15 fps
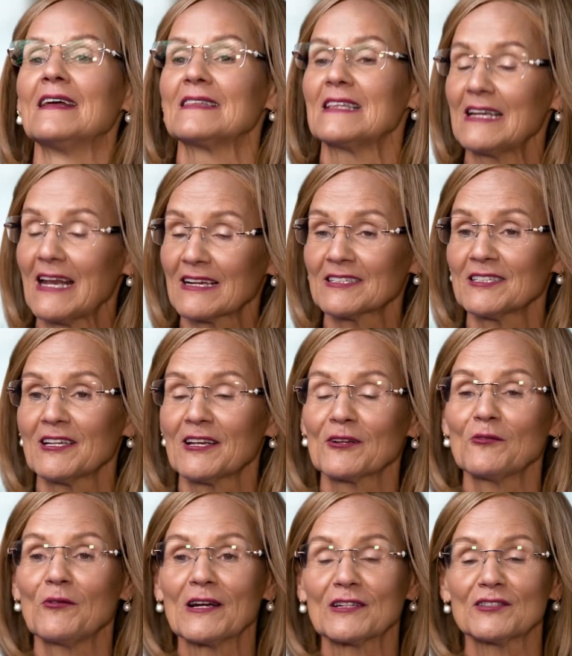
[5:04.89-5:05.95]
The next set of
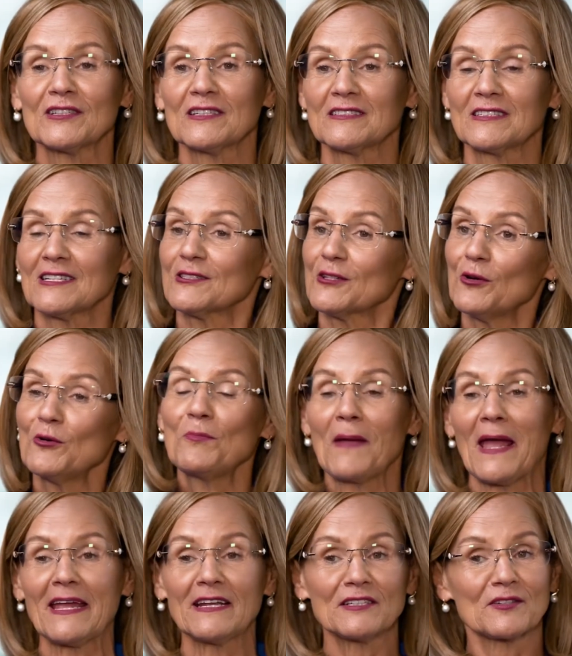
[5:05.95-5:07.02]
questions is who
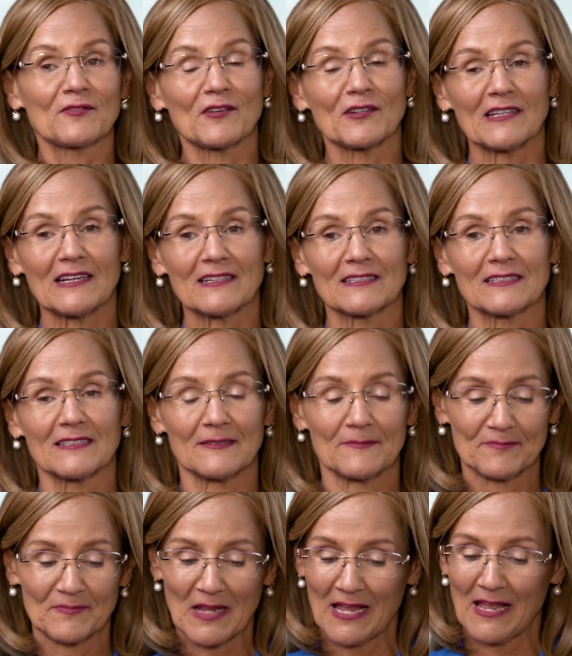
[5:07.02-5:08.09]
pays for this?
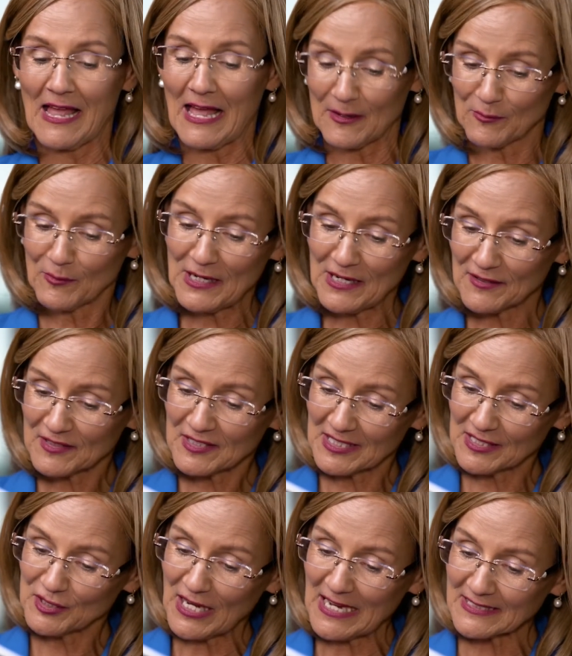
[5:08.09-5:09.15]
And we are
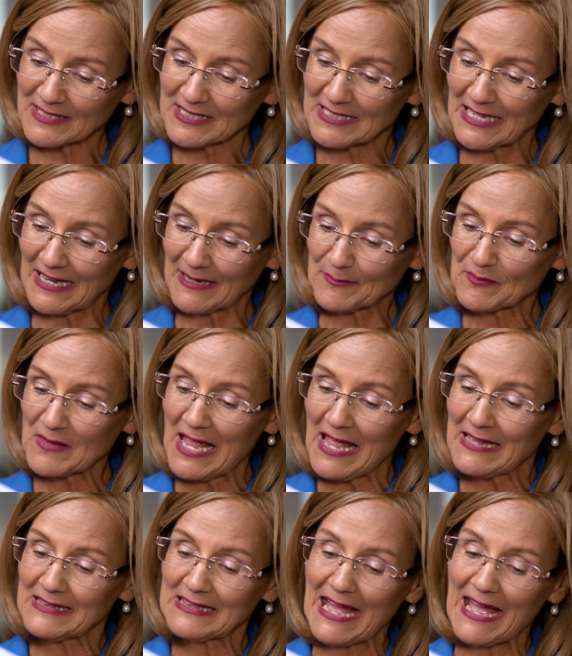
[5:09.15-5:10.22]
suggesting
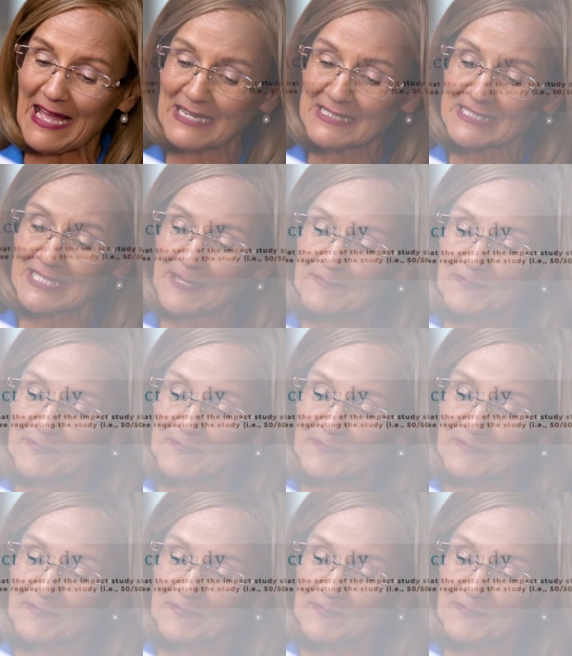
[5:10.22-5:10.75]
that